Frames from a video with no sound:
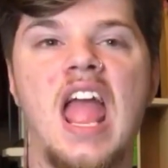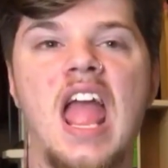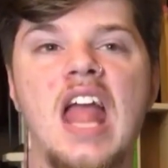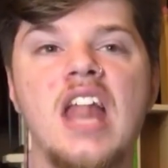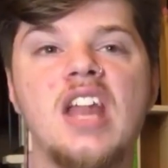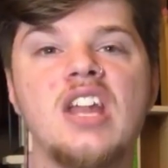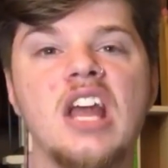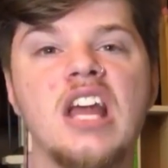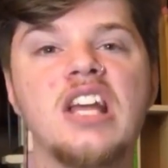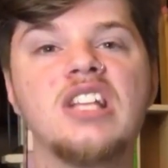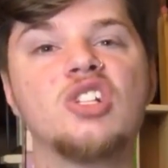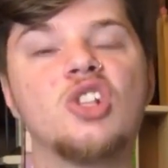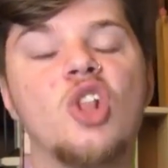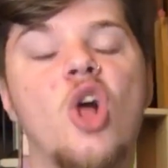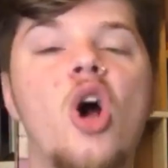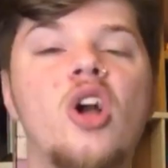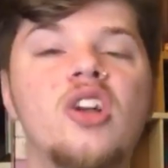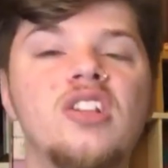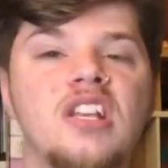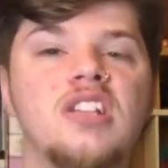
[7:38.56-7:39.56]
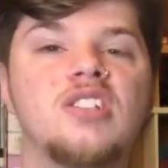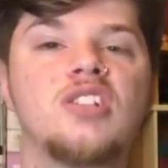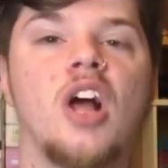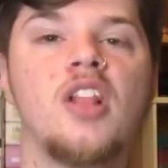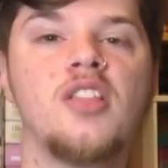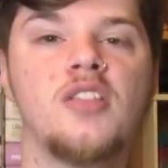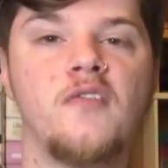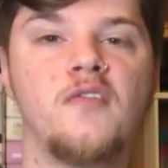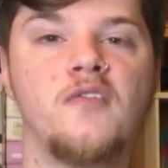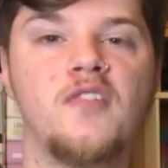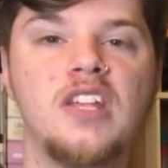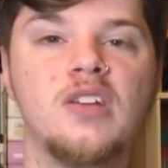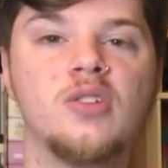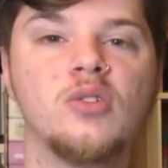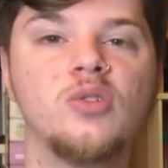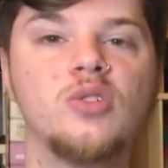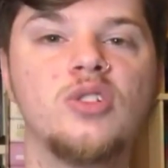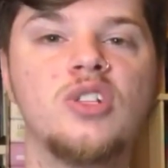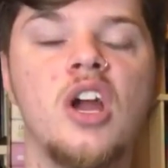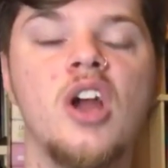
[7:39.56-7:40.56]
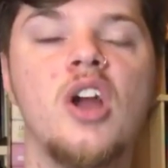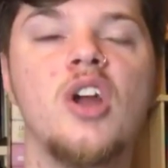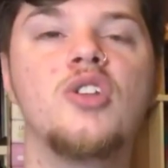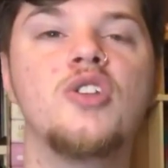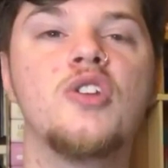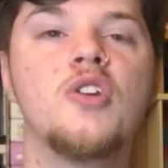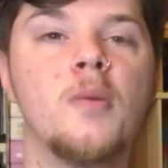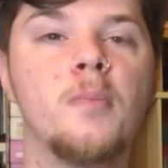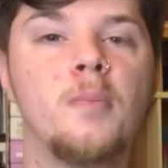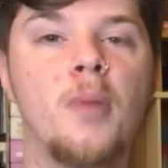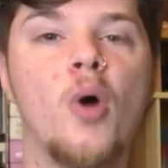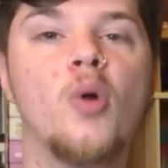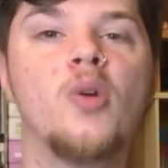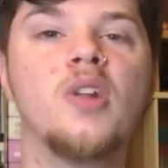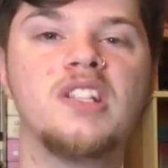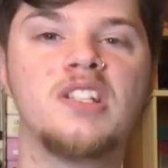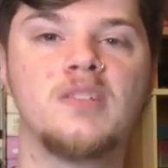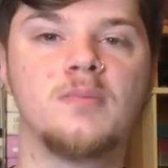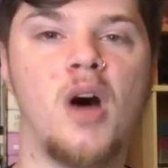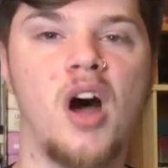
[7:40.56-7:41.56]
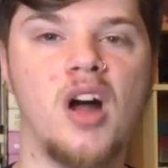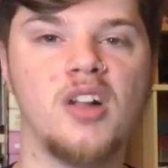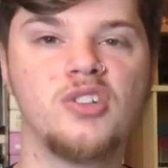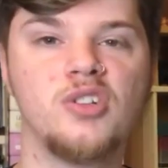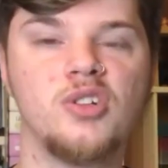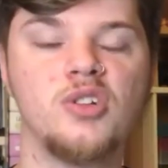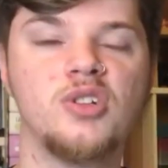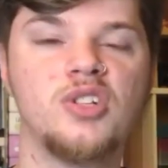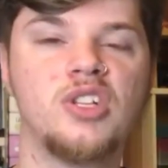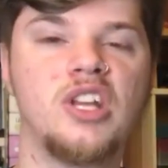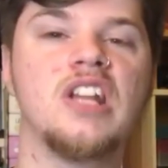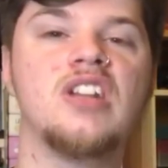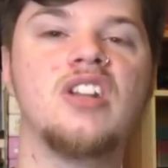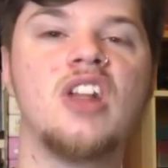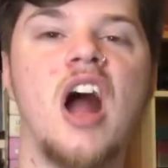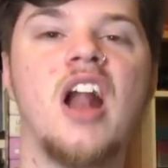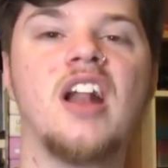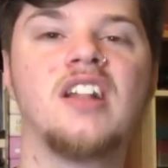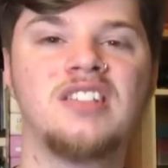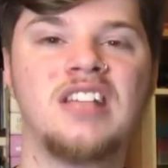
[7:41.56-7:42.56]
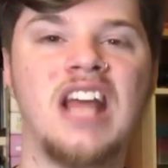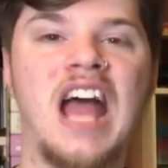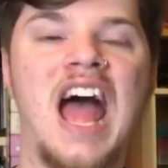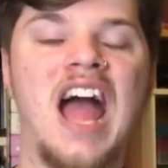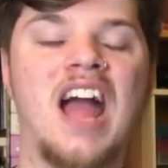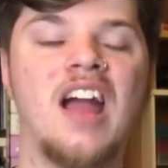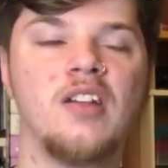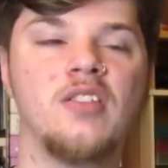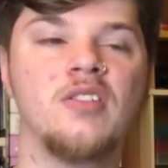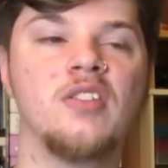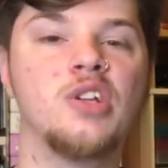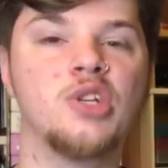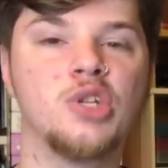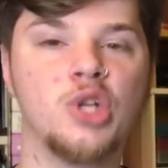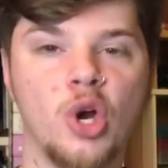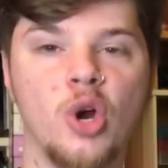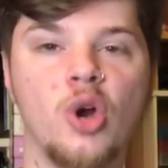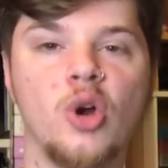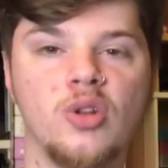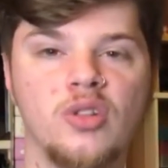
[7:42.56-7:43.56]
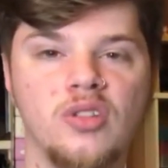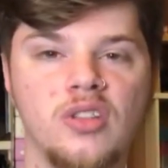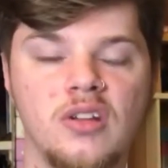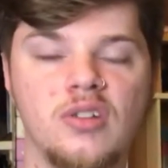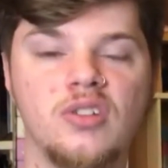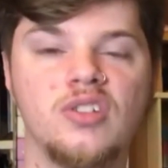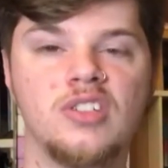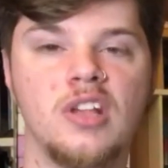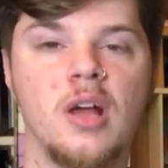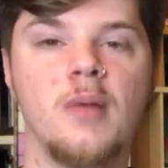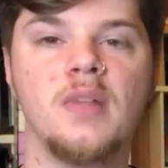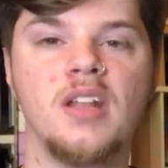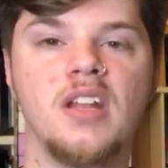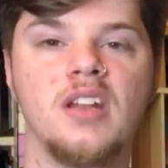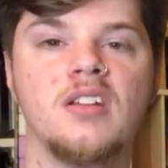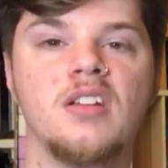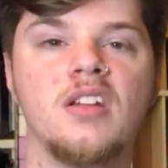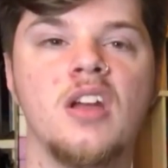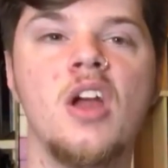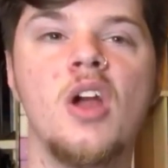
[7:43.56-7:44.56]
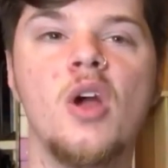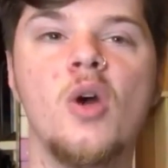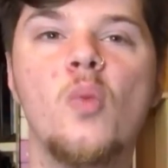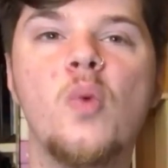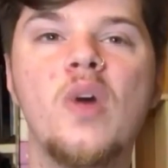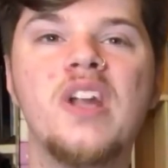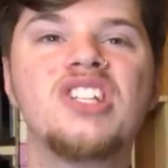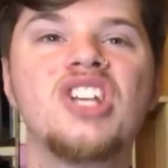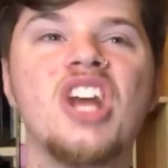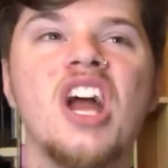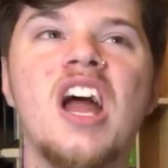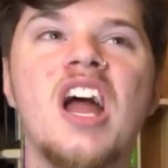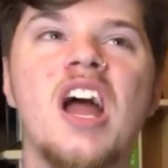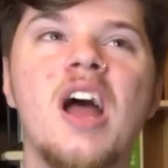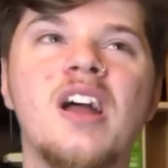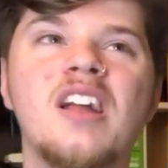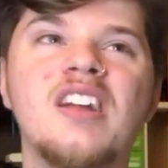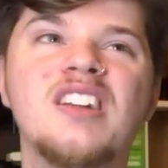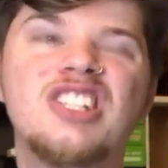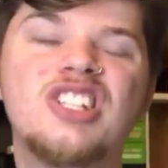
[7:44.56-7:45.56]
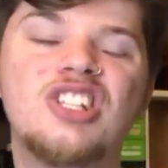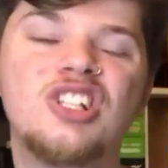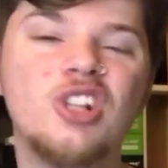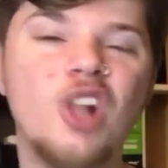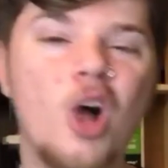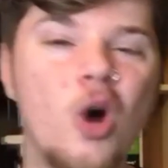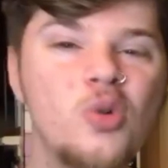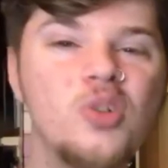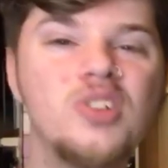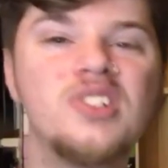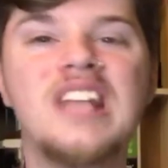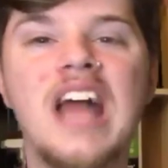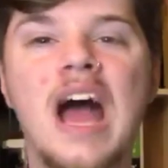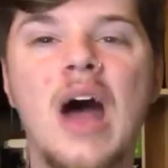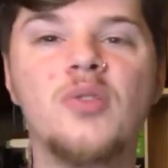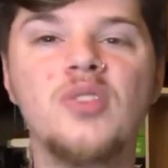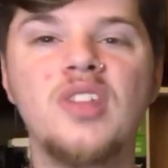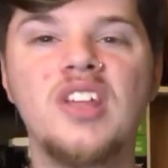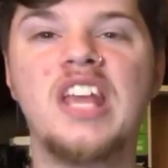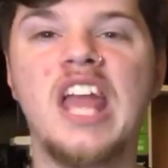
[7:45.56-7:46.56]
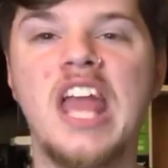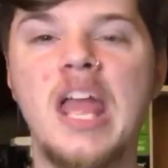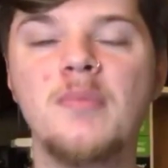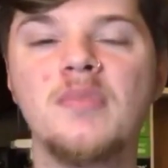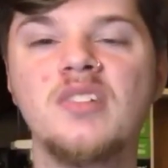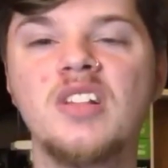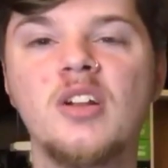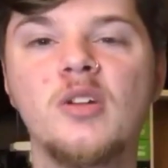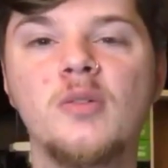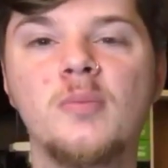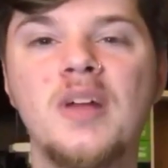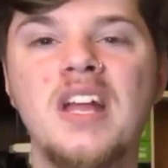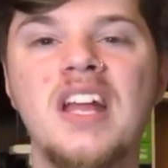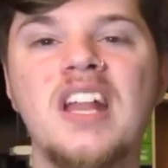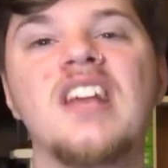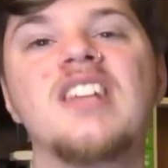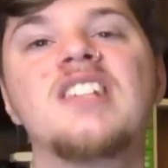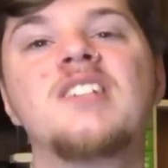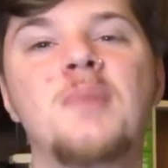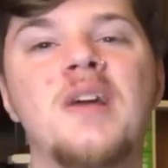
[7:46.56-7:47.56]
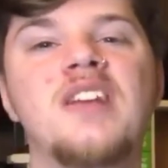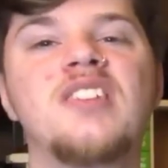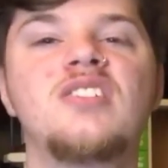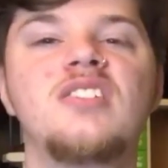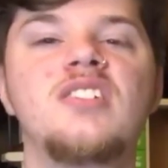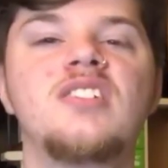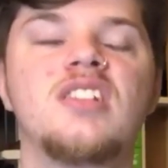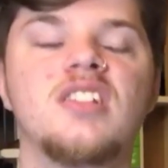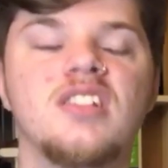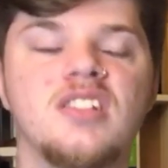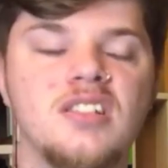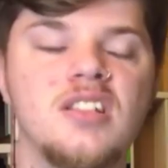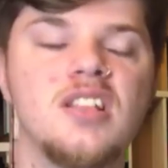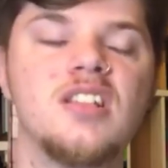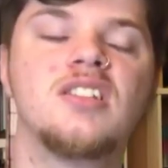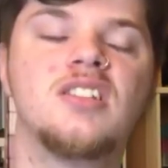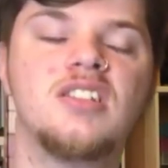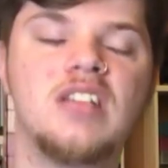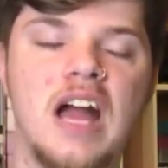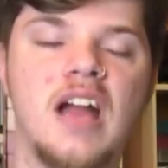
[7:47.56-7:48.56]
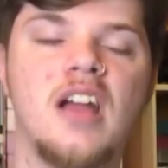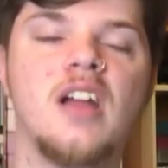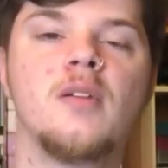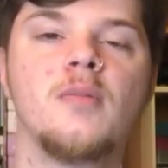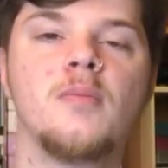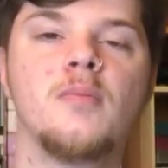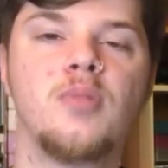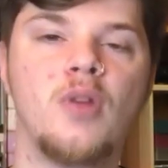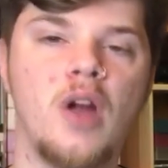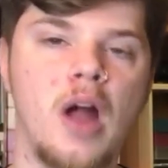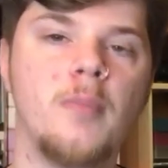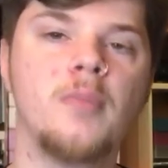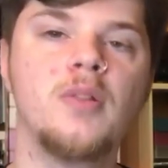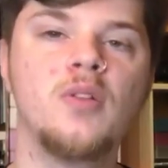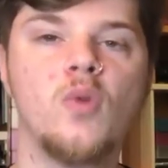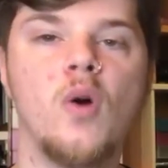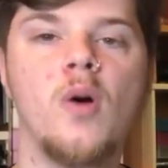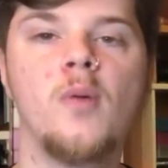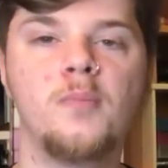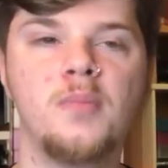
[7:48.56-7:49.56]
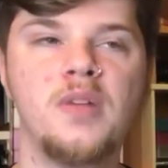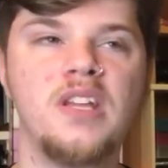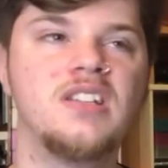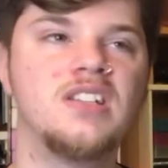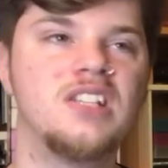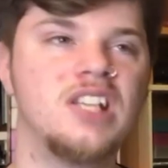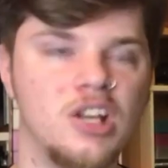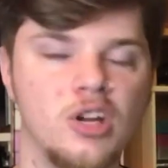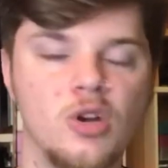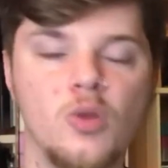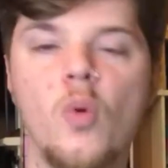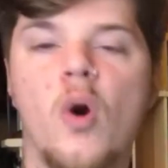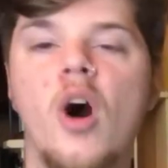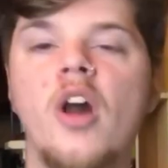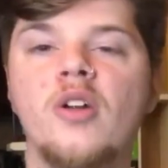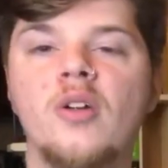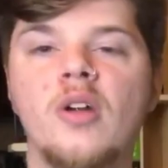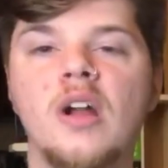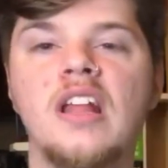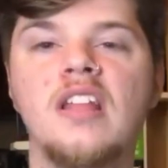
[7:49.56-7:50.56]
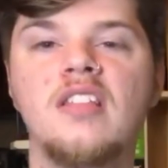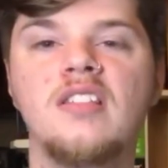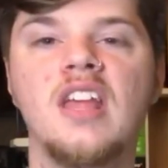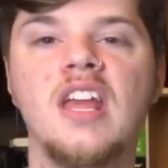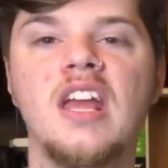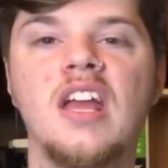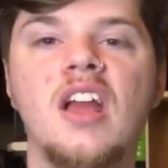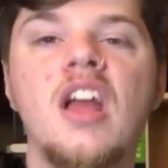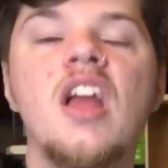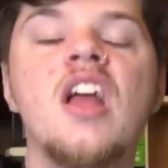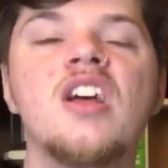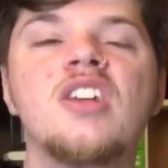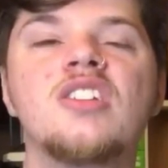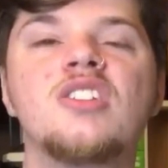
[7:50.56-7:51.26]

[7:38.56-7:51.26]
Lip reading: And as long as it's on the field, your opponent's monsters cannot attack the turn they're summoned, which slows down the game a little bit, especially since this deck probably won't be tier 1 or anything.